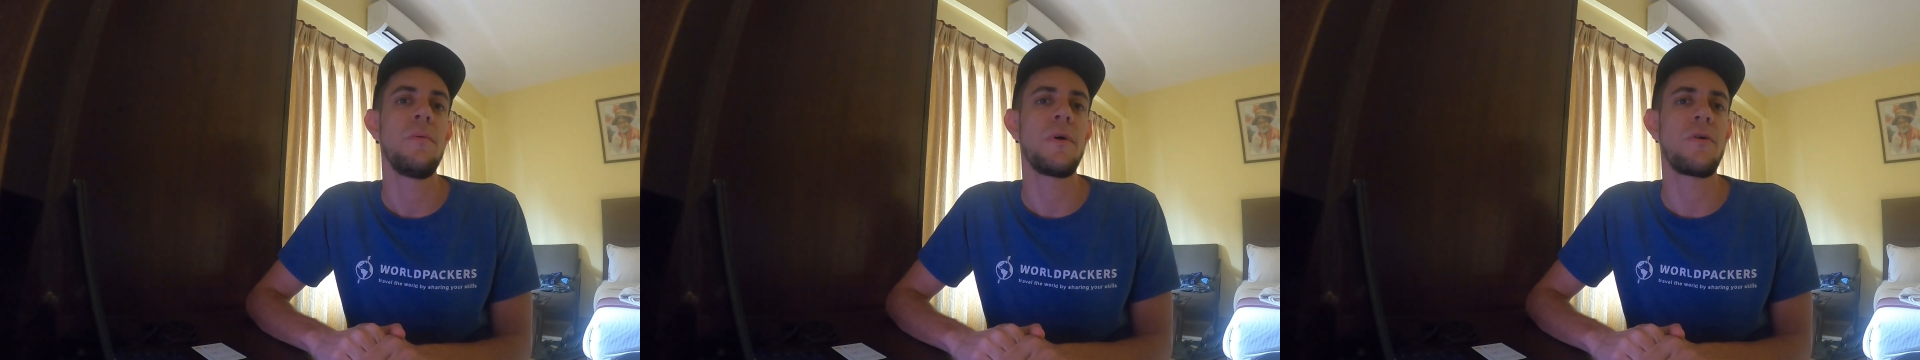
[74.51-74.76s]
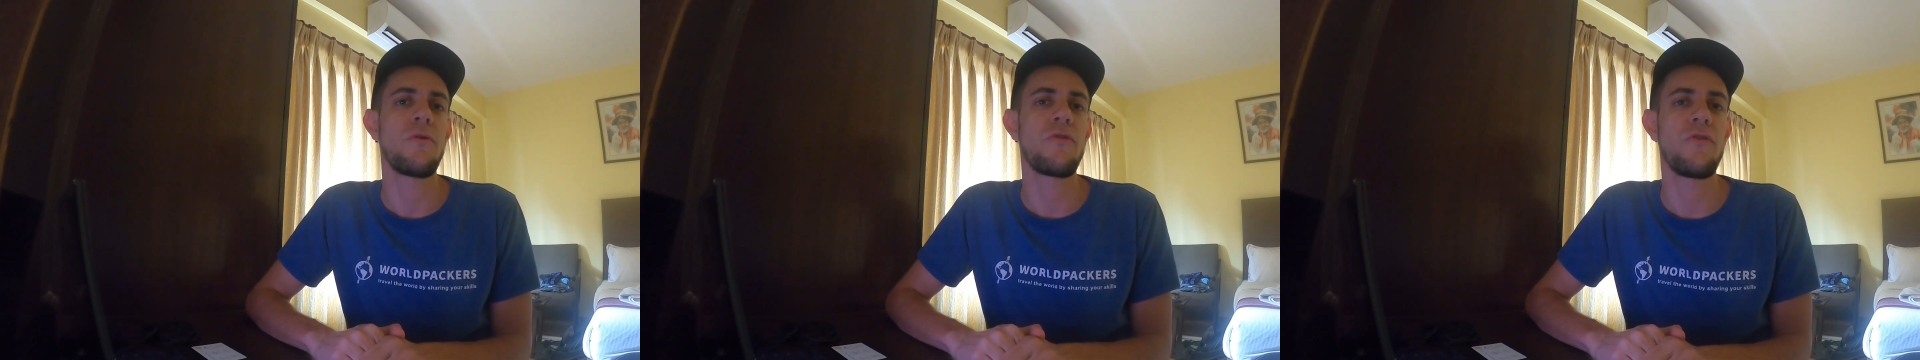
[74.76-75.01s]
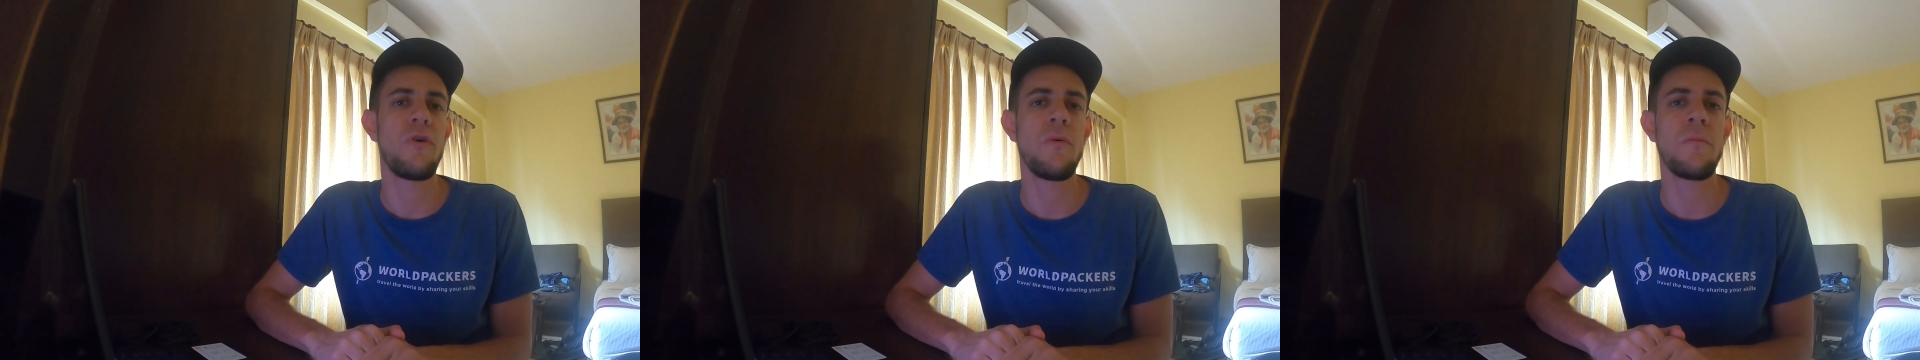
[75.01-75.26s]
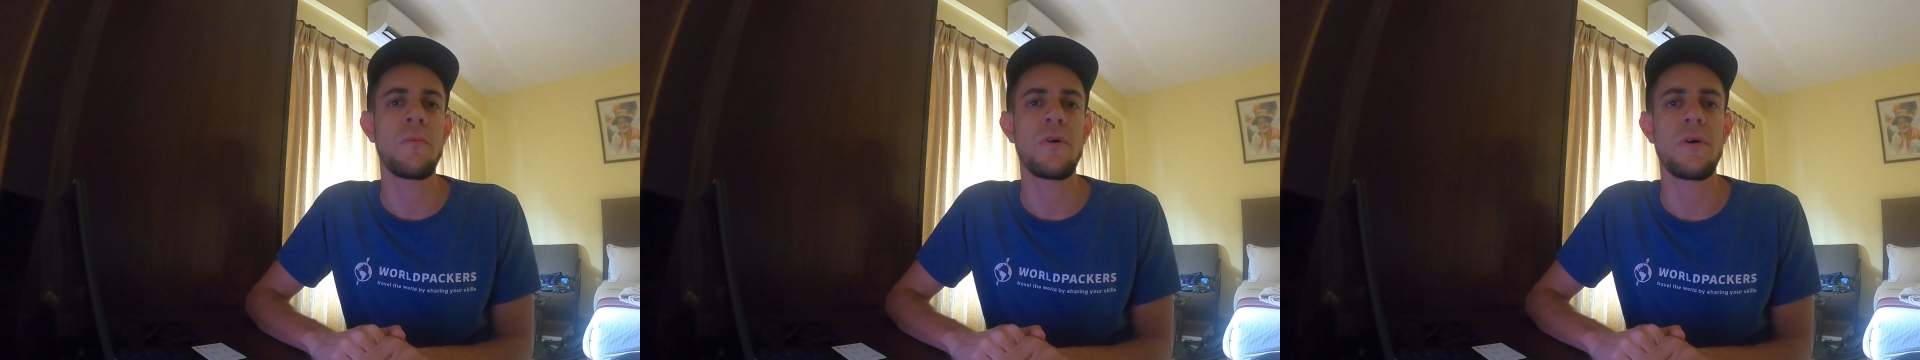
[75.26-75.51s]
because
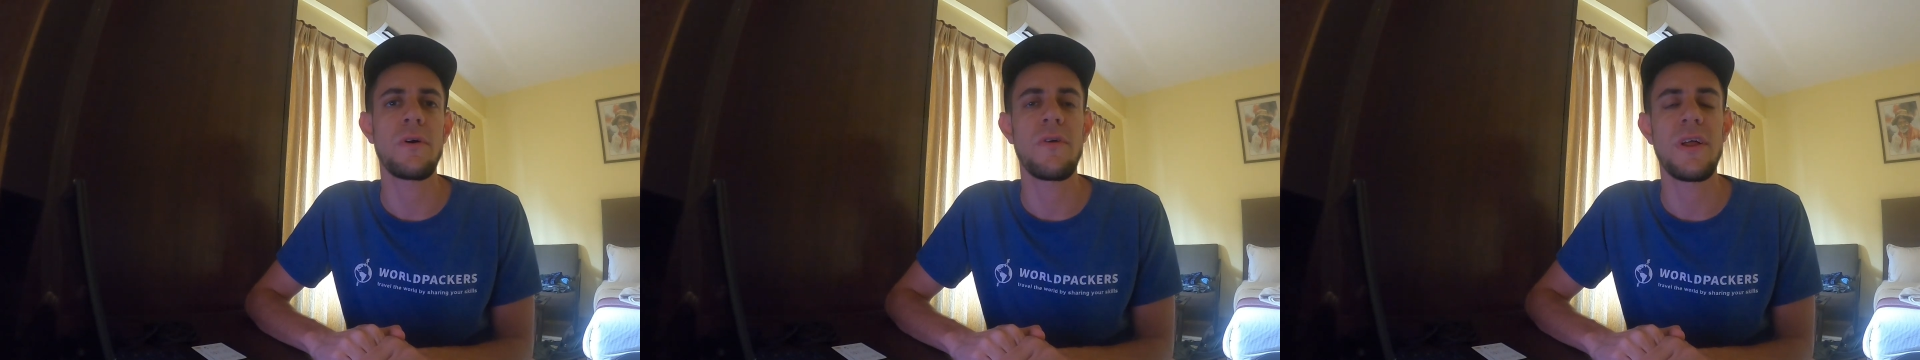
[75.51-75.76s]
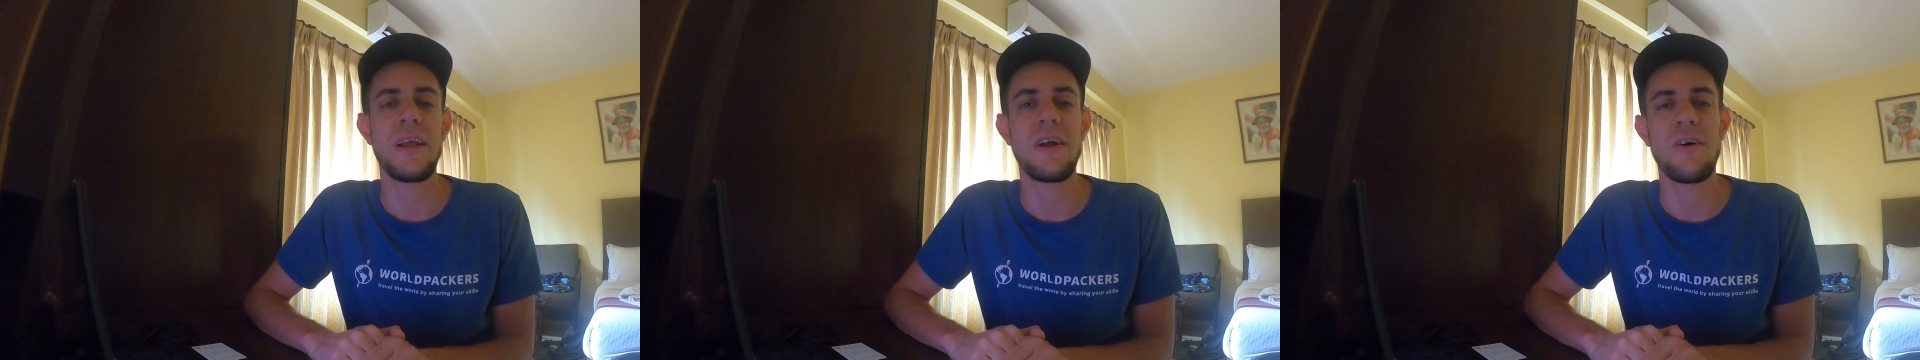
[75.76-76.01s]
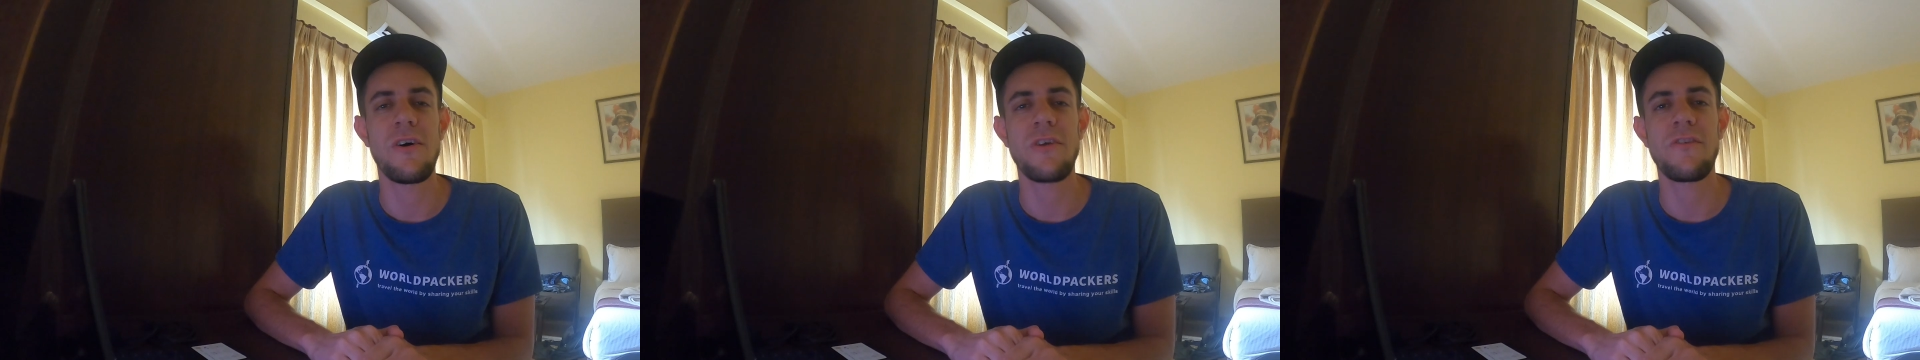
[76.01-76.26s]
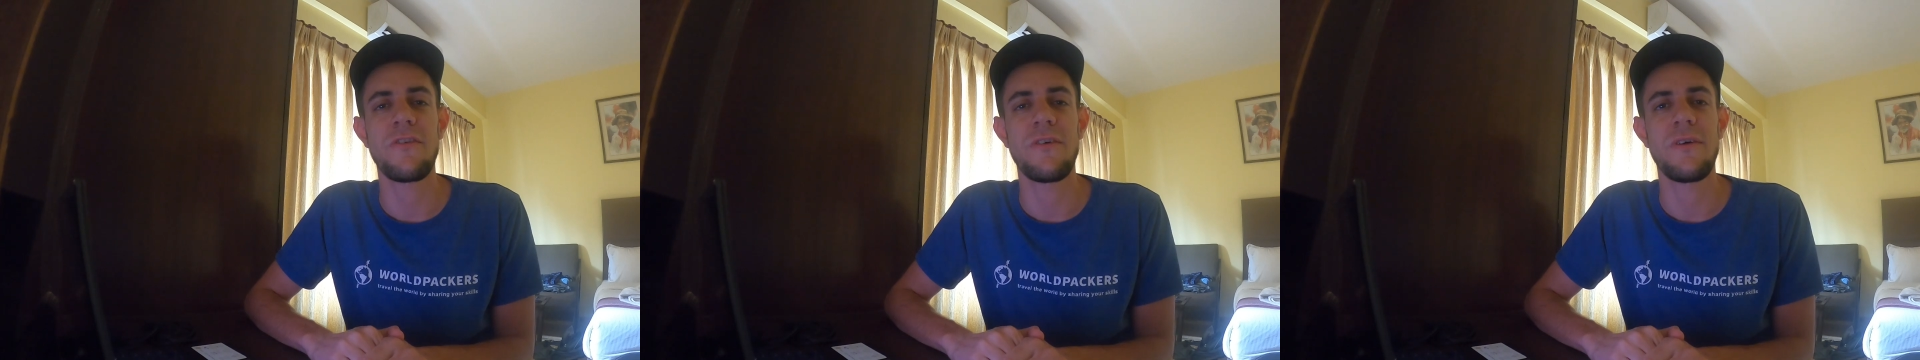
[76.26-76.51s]
some credit
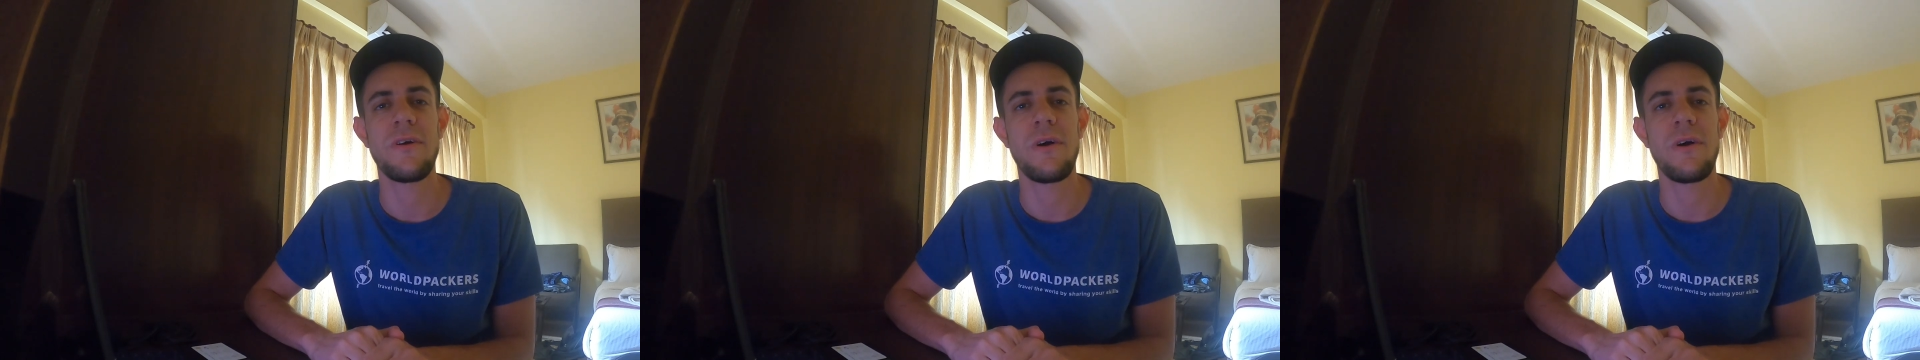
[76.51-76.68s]
cards